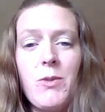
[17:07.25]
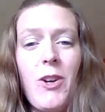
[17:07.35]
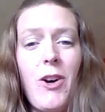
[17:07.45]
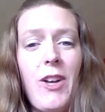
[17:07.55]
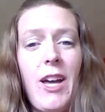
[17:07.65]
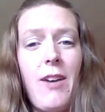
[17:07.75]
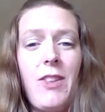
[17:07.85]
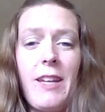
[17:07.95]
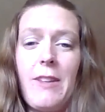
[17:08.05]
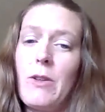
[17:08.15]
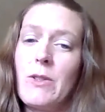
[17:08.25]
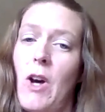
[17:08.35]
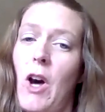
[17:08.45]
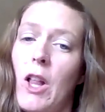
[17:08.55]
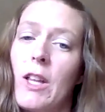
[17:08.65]
We all have like those
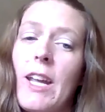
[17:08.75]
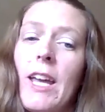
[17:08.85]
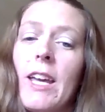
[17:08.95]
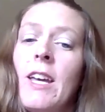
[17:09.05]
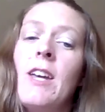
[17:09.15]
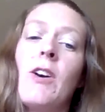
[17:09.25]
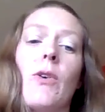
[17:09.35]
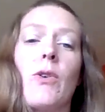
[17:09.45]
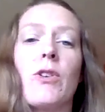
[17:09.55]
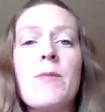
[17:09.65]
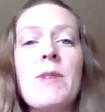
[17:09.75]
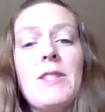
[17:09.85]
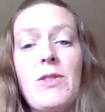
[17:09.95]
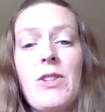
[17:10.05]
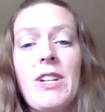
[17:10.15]
holiday
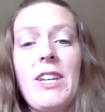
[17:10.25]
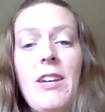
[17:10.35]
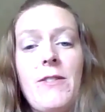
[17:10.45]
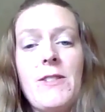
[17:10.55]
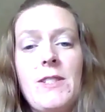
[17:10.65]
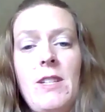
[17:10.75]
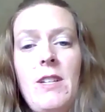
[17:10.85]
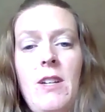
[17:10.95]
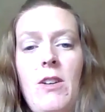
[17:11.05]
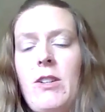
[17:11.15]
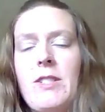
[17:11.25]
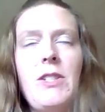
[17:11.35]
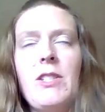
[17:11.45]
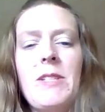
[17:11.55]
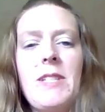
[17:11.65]
ornaments or gifts, or
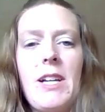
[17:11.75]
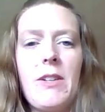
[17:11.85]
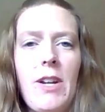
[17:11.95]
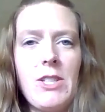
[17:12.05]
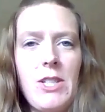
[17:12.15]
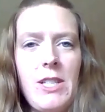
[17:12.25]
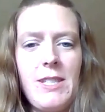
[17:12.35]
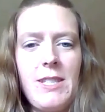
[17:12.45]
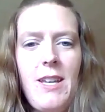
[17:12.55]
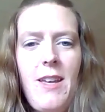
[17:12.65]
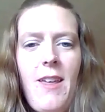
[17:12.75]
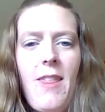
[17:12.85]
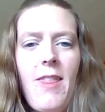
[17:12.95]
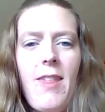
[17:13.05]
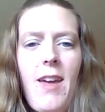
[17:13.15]
decorations
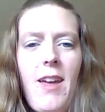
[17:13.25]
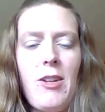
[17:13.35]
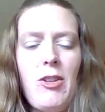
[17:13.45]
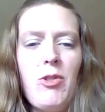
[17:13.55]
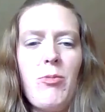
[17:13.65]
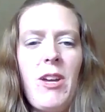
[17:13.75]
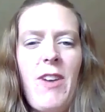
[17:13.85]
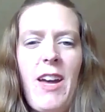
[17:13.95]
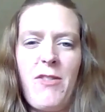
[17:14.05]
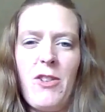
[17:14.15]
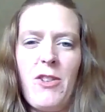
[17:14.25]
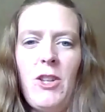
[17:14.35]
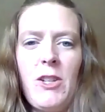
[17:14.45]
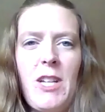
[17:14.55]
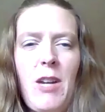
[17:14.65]
that you may have had for a
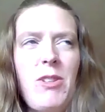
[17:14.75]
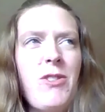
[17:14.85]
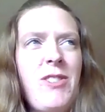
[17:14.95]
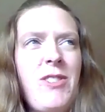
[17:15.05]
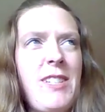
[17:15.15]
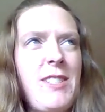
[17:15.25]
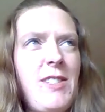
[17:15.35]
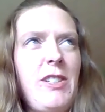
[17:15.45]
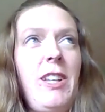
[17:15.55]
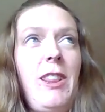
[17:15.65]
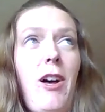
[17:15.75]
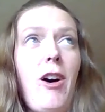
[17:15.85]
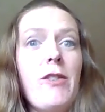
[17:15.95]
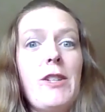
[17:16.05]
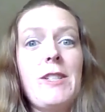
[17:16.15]
long time you don't necessarily
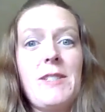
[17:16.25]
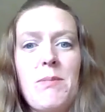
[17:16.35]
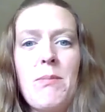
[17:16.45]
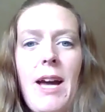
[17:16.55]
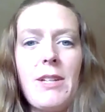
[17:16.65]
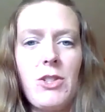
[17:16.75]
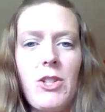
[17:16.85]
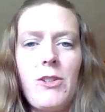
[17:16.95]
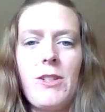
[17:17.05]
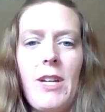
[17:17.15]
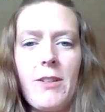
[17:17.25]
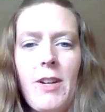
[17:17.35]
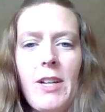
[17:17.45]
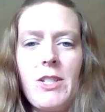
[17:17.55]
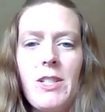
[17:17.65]
love or it doesn't match your other
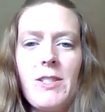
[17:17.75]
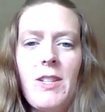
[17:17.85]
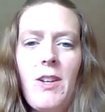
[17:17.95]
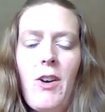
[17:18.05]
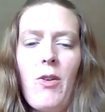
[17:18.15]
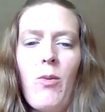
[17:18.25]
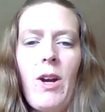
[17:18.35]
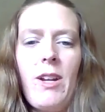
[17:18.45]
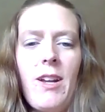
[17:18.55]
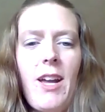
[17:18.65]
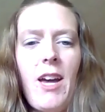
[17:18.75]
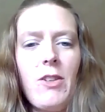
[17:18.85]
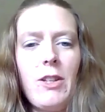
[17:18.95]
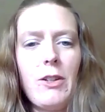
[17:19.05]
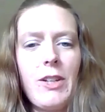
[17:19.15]
decorations. Why not have
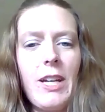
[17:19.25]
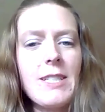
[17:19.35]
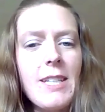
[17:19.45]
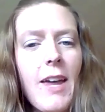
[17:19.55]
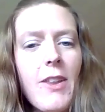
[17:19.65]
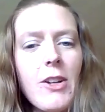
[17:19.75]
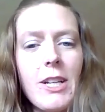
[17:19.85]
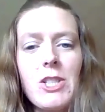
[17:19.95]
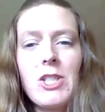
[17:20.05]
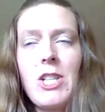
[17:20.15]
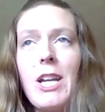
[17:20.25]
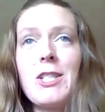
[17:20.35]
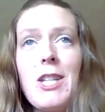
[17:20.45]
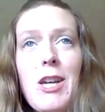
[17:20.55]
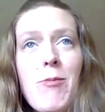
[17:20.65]
a little get together and
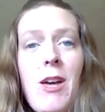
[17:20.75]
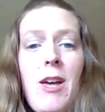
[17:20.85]
exchange them?